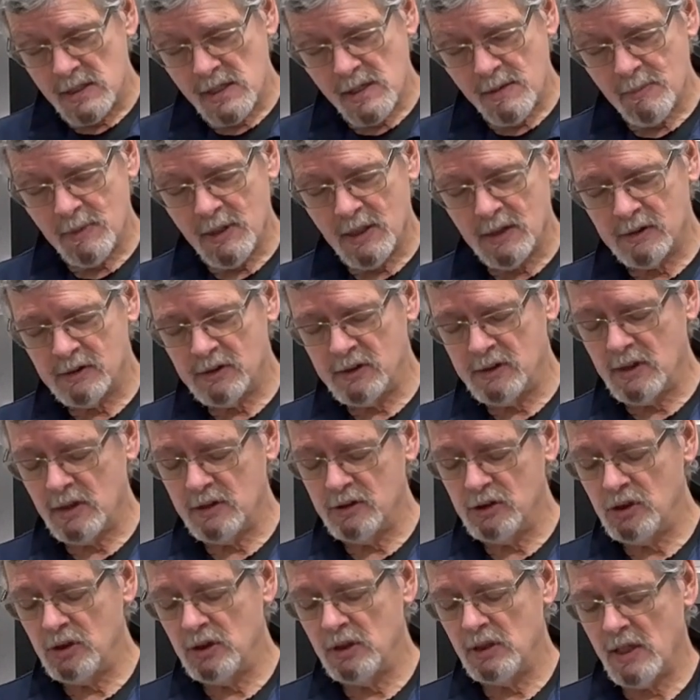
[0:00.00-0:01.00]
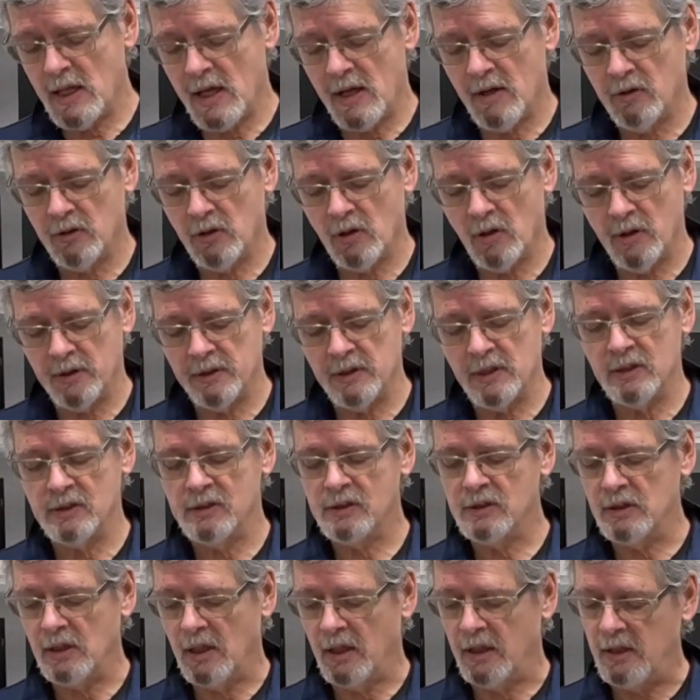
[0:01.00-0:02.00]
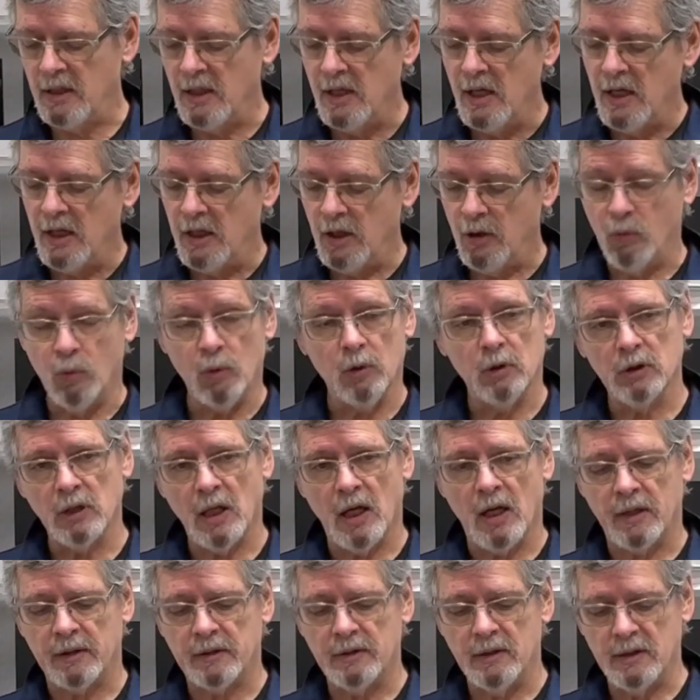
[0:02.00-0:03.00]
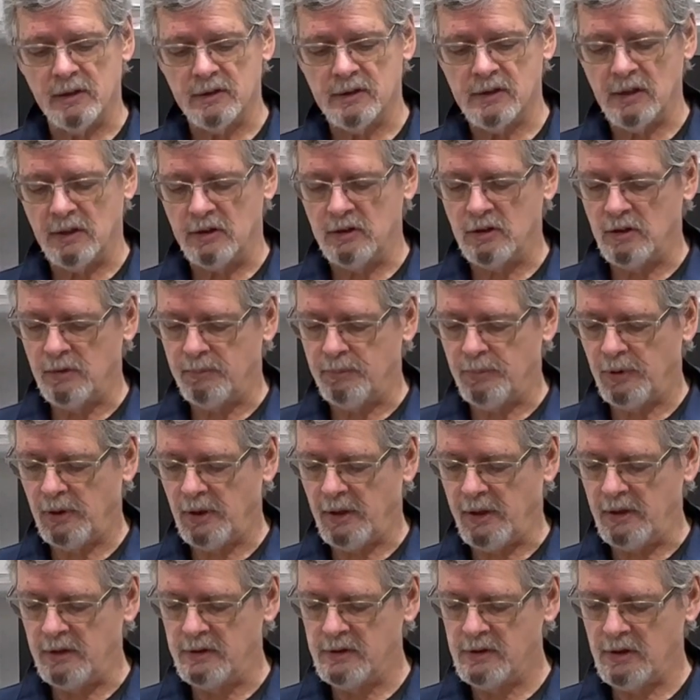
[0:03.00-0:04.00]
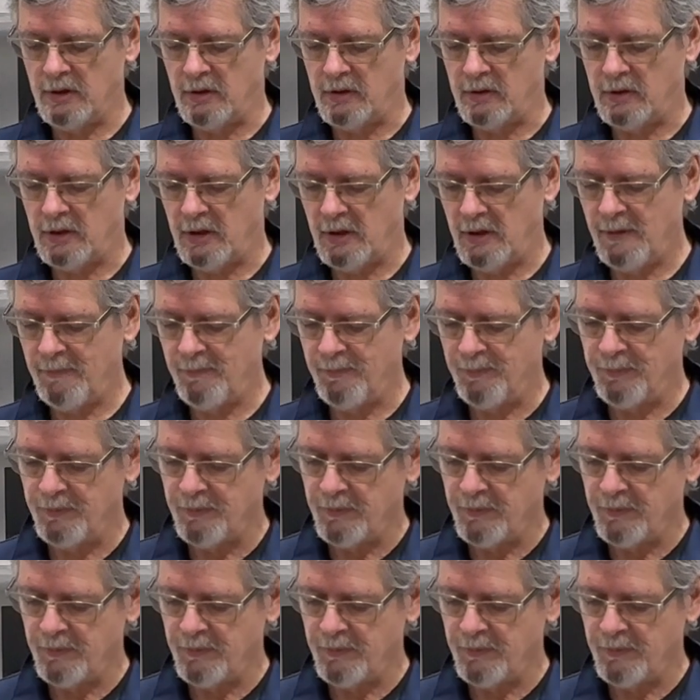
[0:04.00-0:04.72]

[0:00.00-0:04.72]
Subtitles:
extension down on this nut, it will lock this into place, okay?